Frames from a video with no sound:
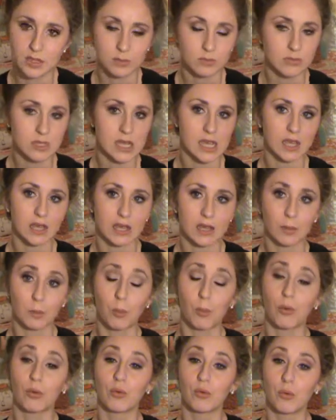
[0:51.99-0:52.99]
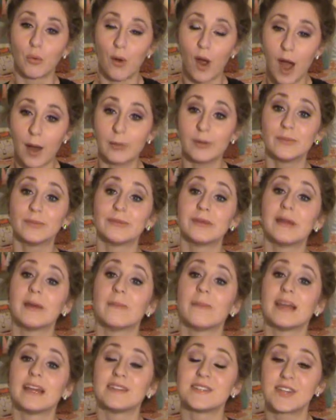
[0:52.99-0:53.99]
I'm taking probably
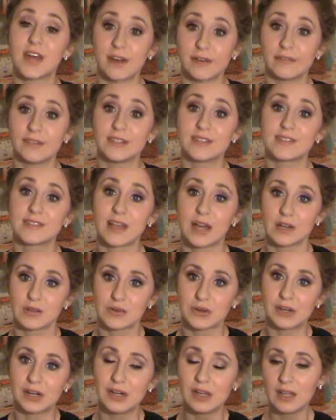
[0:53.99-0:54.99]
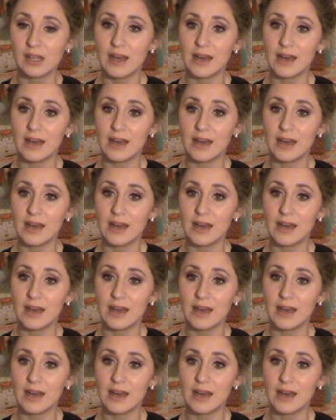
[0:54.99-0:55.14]
my toughest schedule.